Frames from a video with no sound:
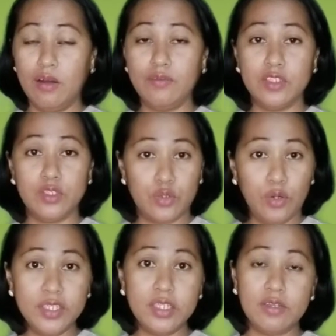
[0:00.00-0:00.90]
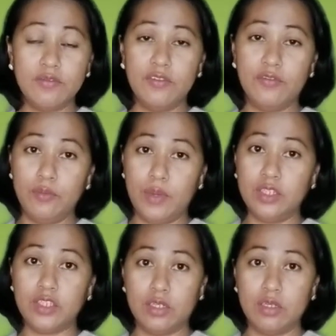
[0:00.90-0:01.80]
of the sources of
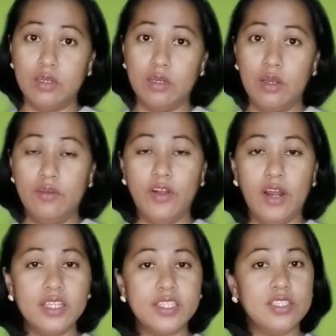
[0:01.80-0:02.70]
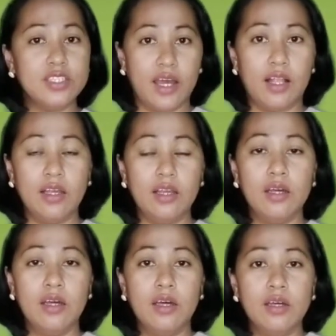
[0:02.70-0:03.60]
information for us to tell
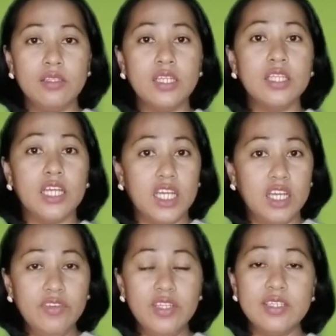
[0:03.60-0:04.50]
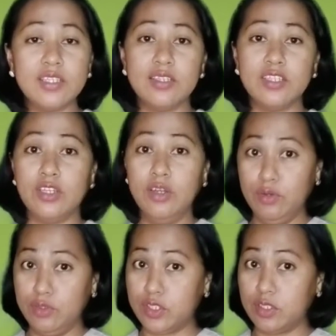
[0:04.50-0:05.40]
that the evidences
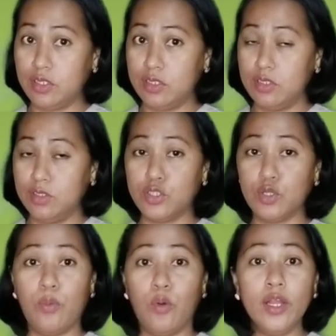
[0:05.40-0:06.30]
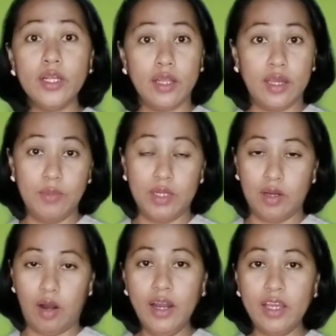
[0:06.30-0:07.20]
used to support claim in an
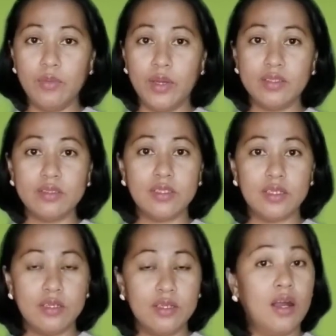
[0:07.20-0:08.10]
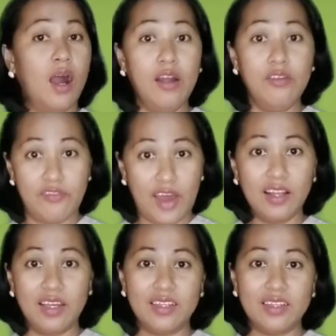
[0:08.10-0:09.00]
argument are
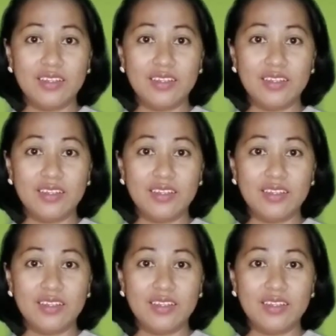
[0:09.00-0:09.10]
valid